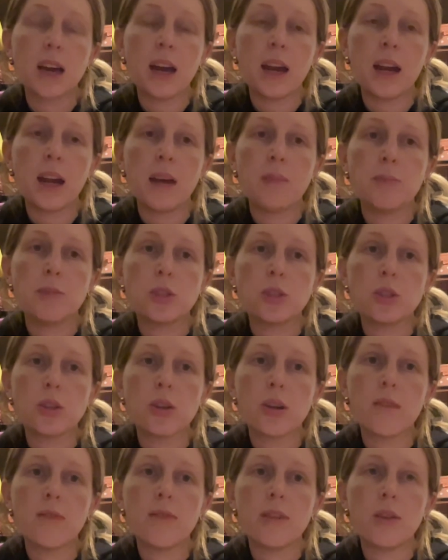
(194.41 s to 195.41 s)
and I'm
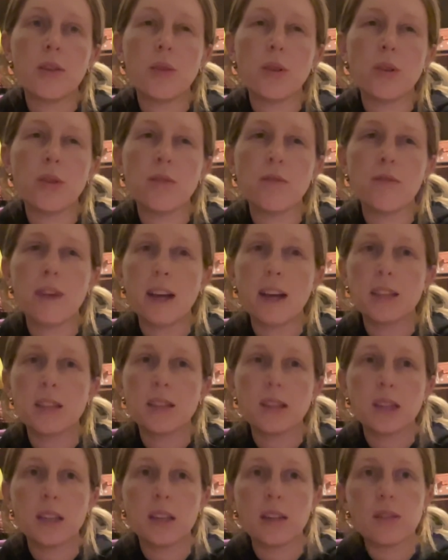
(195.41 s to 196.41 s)
sure if you use
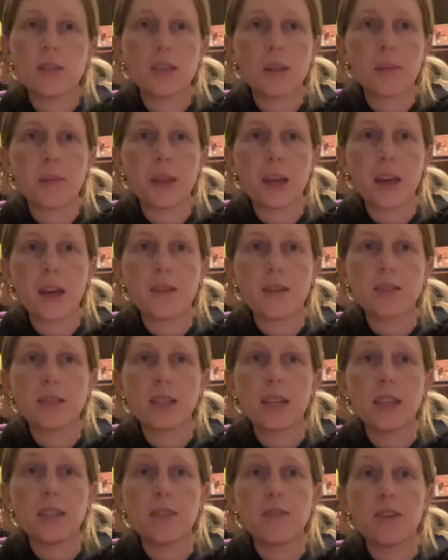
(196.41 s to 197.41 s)
Vaseline or something else,
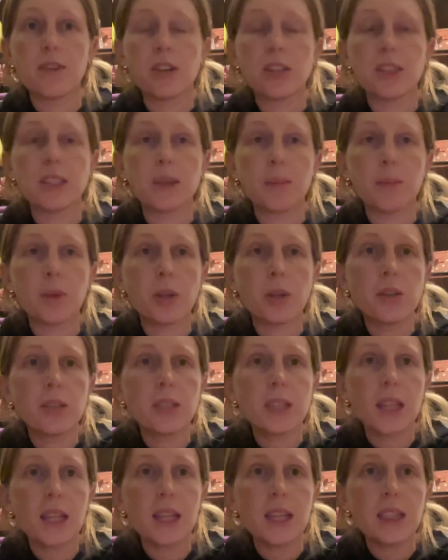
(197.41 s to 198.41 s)
then it's very similar
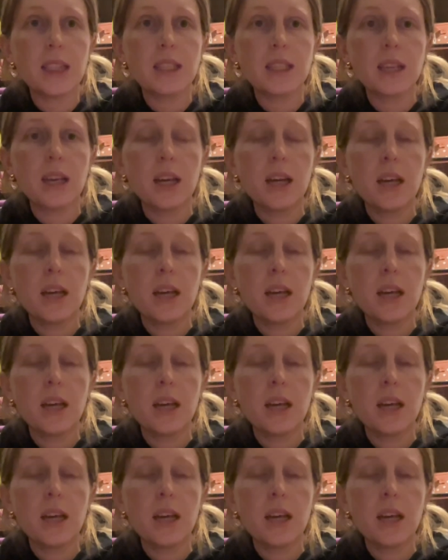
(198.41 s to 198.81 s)
to this.